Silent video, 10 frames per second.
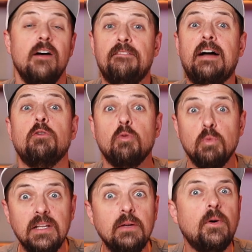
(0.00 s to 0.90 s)
Fiverr
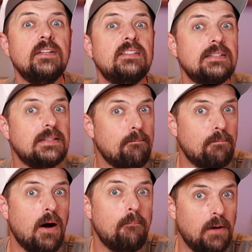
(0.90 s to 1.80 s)
really wants us to
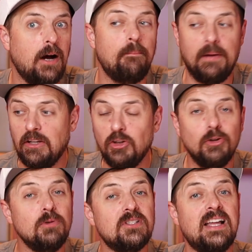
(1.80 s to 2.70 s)
bump up and
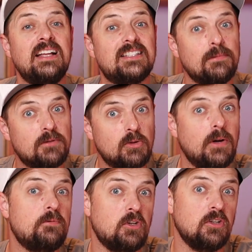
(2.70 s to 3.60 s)
use that
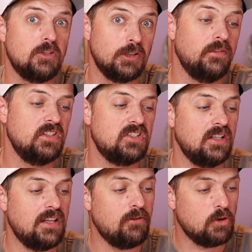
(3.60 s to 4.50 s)
subscription service
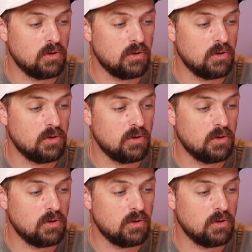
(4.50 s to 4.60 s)
that they've